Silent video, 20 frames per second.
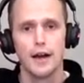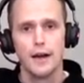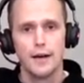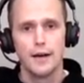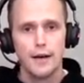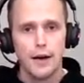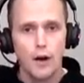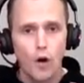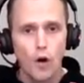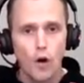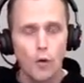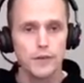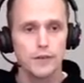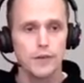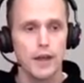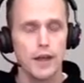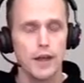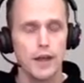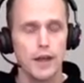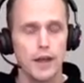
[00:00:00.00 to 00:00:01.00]

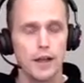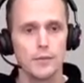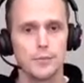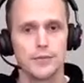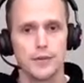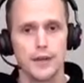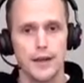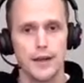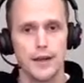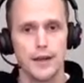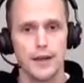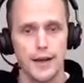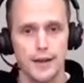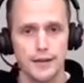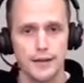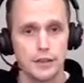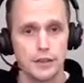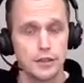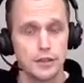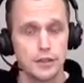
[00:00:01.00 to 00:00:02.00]
Hope this helps,
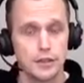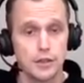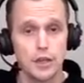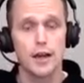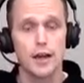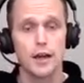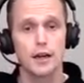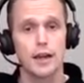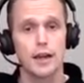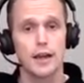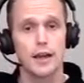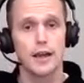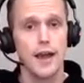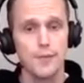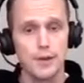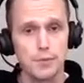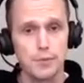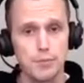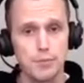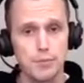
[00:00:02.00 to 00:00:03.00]
and good luck
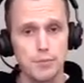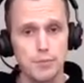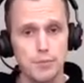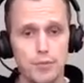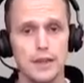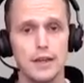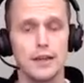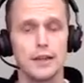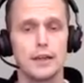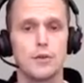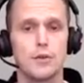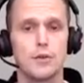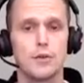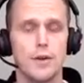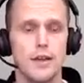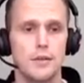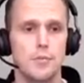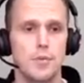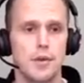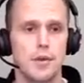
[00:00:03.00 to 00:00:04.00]
having
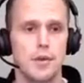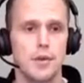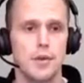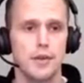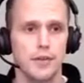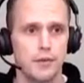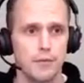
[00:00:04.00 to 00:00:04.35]
really great